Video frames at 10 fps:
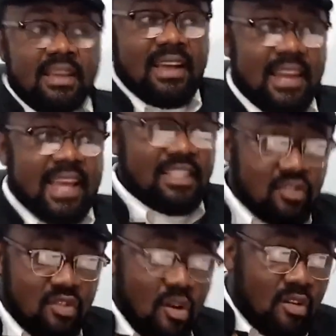Can I
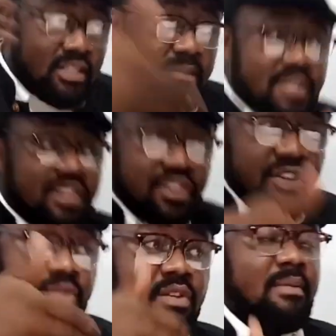store something
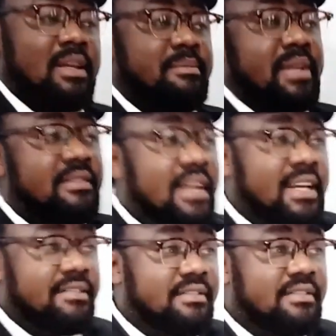new on my pen
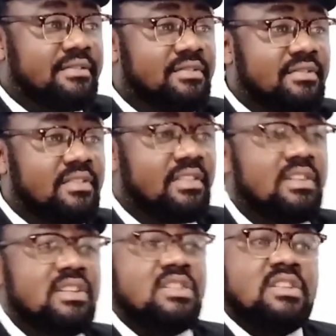drive?
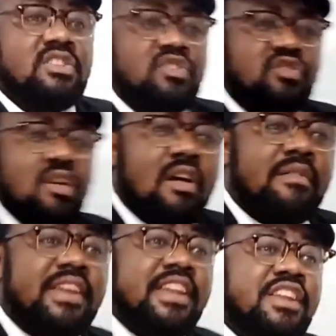
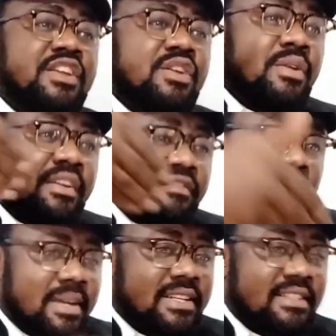Storing new
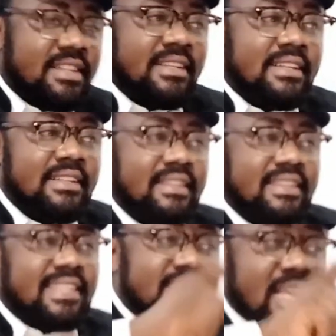information.
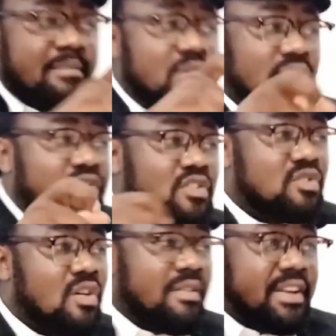The term used for
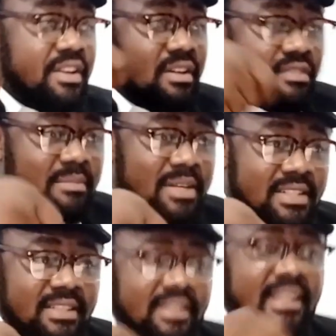storing new
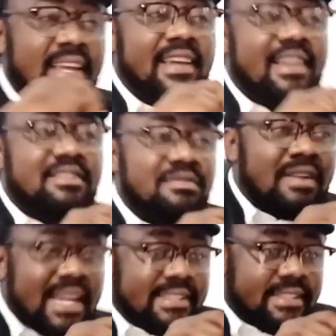information is
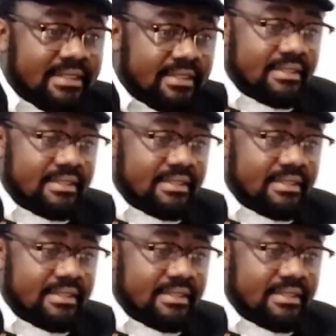writing.